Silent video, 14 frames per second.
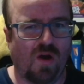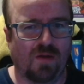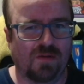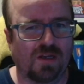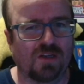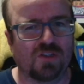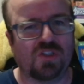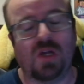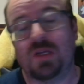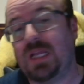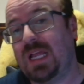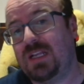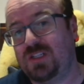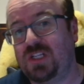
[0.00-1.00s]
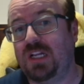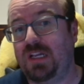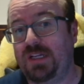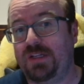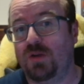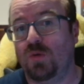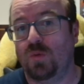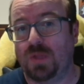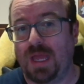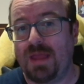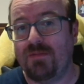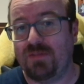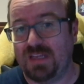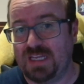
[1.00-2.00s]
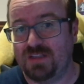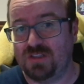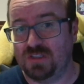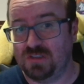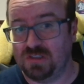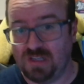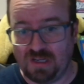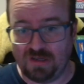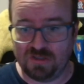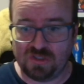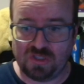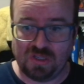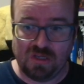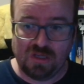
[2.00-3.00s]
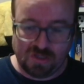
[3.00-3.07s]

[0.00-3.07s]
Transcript: I'm going to sarcastically call the heavy hitters last.